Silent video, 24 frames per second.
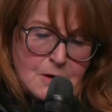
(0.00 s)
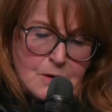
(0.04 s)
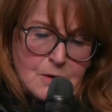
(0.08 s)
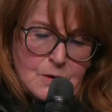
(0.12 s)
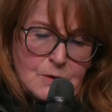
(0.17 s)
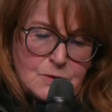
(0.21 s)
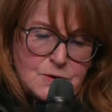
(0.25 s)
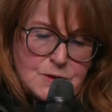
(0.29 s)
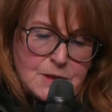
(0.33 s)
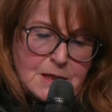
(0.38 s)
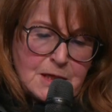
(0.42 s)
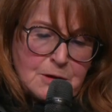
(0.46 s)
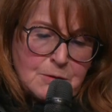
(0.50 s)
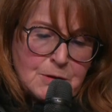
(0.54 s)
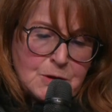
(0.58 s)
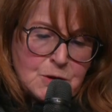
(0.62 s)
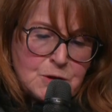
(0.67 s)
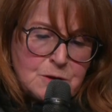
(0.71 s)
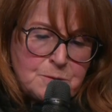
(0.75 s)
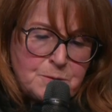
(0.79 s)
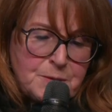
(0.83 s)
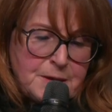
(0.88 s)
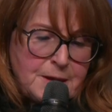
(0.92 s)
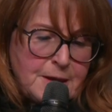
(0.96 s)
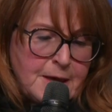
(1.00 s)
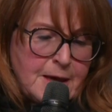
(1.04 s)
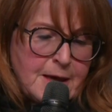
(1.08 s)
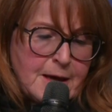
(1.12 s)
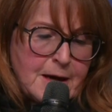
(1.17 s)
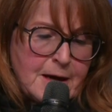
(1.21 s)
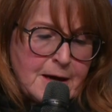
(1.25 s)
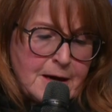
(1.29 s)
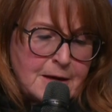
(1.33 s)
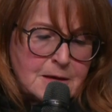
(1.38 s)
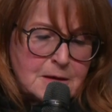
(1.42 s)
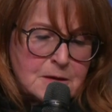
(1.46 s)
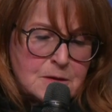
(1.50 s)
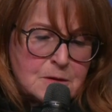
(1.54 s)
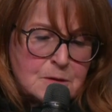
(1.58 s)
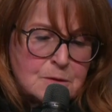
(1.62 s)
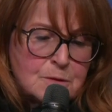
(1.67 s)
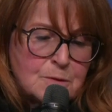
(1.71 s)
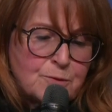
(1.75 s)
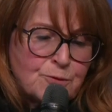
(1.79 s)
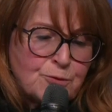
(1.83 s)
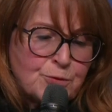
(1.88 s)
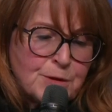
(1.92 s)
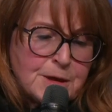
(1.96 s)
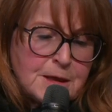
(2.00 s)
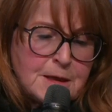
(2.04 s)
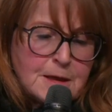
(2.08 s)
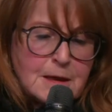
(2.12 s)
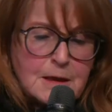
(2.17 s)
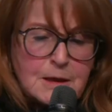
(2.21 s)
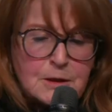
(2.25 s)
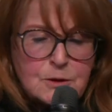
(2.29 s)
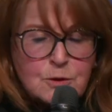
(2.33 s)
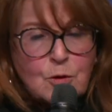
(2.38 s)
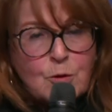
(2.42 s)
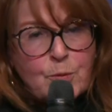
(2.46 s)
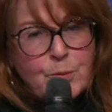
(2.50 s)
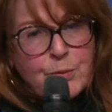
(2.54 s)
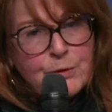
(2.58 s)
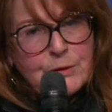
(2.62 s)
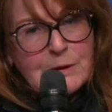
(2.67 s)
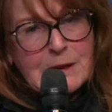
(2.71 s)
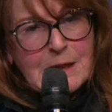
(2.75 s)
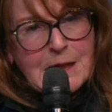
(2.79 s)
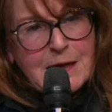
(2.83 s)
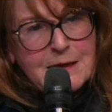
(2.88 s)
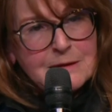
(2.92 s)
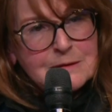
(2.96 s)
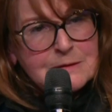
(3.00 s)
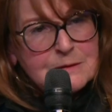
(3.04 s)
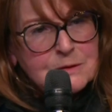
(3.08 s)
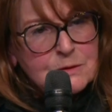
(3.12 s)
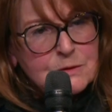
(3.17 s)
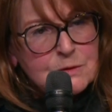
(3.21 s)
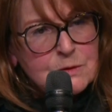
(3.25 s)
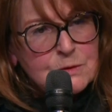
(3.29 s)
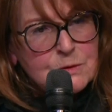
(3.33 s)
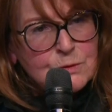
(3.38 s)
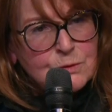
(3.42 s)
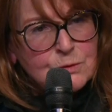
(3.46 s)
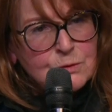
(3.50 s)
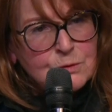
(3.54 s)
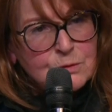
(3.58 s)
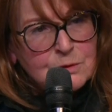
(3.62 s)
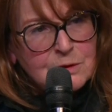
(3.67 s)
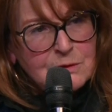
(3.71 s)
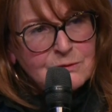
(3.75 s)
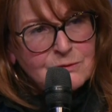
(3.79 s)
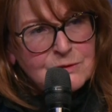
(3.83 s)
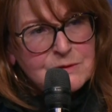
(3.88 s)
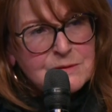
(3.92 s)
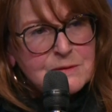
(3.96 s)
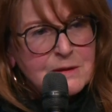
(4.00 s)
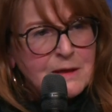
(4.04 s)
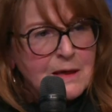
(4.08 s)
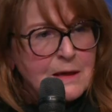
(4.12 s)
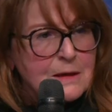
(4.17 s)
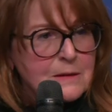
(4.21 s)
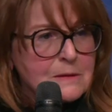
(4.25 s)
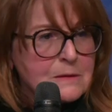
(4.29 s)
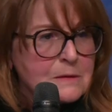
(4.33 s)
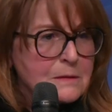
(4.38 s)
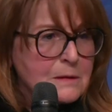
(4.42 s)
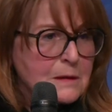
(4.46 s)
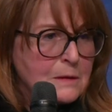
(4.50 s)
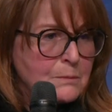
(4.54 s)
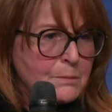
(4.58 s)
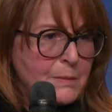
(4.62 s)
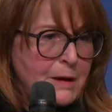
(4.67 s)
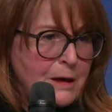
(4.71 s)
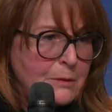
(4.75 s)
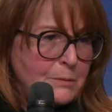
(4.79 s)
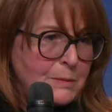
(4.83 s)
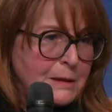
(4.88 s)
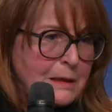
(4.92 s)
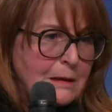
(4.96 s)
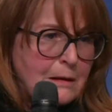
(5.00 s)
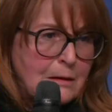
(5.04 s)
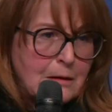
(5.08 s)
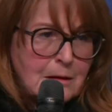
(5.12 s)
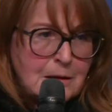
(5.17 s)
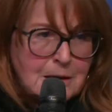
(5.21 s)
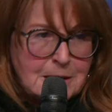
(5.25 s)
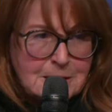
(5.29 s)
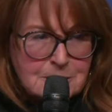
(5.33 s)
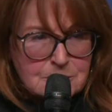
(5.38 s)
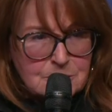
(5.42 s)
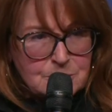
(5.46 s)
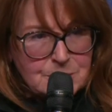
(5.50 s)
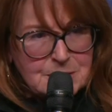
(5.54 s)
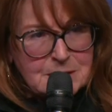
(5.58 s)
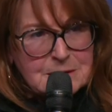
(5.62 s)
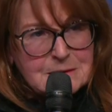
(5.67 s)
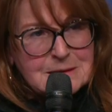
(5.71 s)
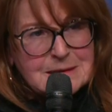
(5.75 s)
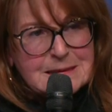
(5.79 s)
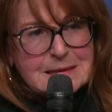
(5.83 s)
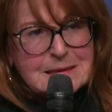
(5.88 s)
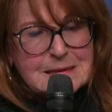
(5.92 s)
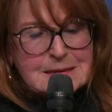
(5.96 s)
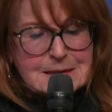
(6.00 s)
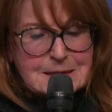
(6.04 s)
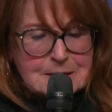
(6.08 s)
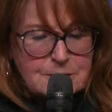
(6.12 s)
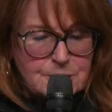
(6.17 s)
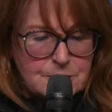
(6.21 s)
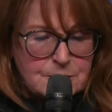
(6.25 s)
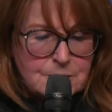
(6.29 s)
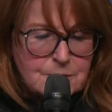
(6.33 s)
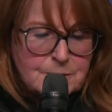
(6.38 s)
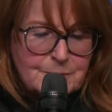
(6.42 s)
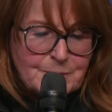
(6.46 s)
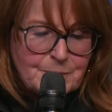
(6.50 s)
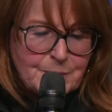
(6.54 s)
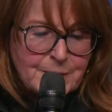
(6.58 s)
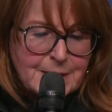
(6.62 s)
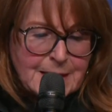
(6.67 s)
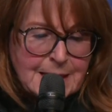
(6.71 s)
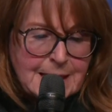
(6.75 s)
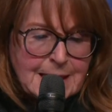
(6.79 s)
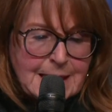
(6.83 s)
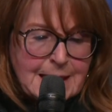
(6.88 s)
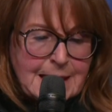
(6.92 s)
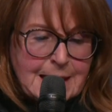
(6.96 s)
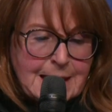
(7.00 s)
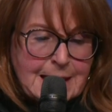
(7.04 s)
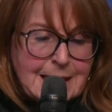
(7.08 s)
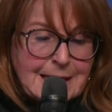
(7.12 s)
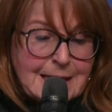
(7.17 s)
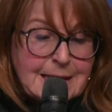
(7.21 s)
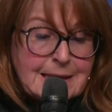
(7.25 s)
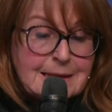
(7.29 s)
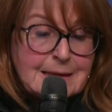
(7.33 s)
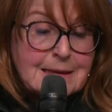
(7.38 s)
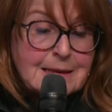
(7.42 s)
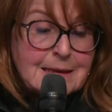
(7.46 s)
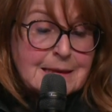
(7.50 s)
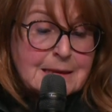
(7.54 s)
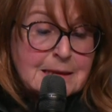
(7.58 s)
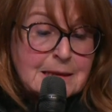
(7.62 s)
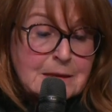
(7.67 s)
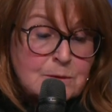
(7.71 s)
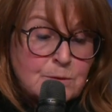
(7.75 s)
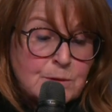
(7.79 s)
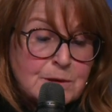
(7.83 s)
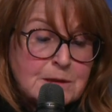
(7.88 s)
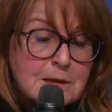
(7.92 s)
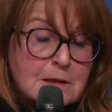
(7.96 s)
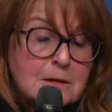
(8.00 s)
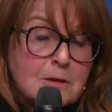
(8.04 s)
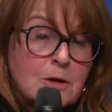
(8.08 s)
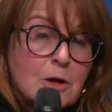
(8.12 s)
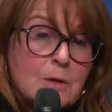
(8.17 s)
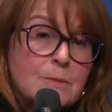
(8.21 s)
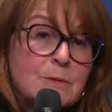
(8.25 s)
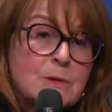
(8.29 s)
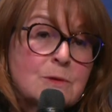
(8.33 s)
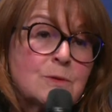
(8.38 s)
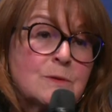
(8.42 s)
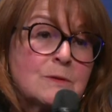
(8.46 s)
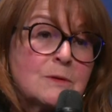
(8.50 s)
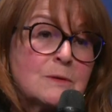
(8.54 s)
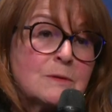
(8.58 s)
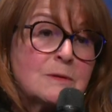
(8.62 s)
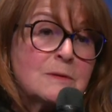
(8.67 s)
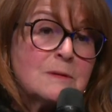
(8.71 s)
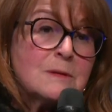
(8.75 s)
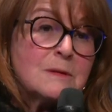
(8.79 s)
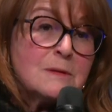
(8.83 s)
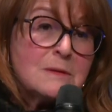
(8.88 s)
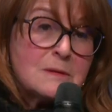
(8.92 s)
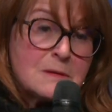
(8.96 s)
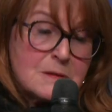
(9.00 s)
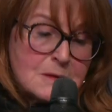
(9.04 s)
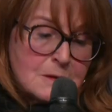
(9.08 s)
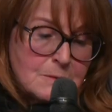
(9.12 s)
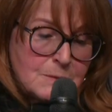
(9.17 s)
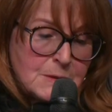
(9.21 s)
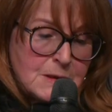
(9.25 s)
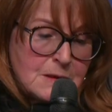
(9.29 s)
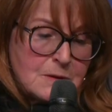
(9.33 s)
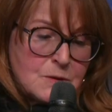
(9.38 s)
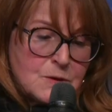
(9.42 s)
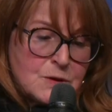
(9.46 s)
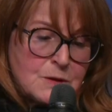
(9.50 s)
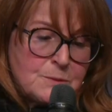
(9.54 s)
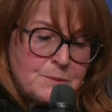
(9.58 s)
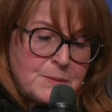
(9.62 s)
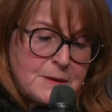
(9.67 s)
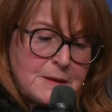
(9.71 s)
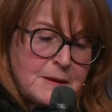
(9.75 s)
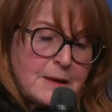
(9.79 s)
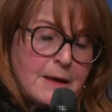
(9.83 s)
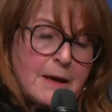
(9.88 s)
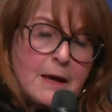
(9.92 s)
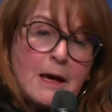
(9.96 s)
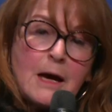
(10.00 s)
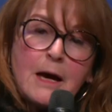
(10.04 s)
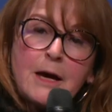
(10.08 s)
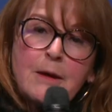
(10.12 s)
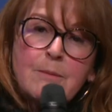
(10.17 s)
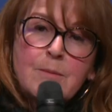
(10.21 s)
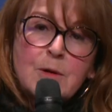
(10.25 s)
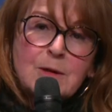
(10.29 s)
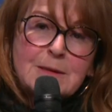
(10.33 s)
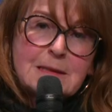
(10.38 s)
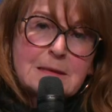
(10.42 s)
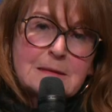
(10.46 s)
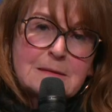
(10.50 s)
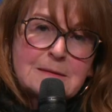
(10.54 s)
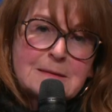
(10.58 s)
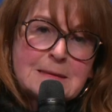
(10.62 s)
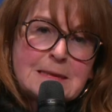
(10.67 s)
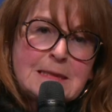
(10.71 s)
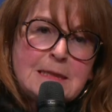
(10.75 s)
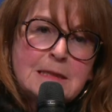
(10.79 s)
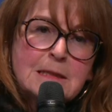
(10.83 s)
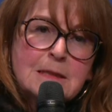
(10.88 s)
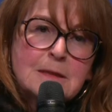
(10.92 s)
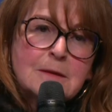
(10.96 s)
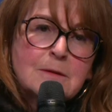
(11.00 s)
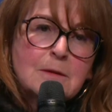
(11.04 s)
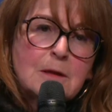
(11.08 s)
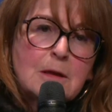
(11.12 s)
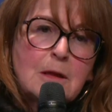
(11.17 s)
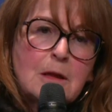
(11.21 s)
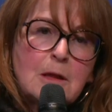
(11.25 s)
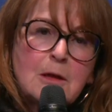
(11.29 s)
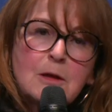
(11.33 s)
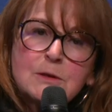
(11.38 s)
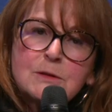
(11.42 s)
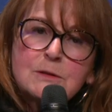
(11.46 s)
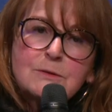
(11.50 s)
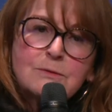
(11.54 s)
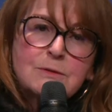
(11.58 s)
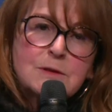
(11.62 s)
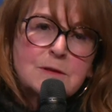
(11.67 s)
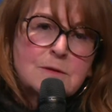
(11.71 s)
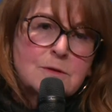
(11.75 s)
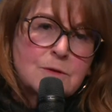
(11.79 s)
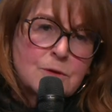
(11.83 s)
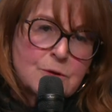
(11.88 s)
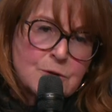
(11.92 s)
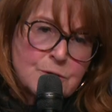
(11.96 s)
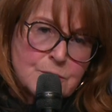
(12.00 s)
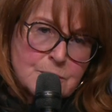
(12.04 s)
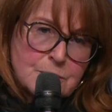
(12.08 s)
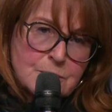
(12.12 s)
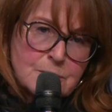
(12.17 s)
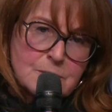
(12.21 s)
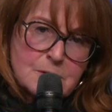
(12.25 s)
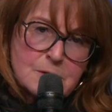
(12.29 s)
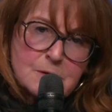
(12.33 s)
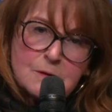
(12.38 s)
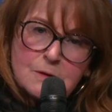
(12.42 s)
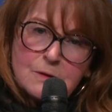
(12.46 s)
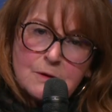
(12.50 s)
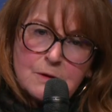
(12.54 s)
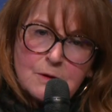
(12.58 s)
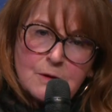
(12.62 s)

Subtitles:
generic GPAI is free and open license. So in this case, it might be a little bit easier. And then when it comes to the systemic GPAI models, here a lot of discussions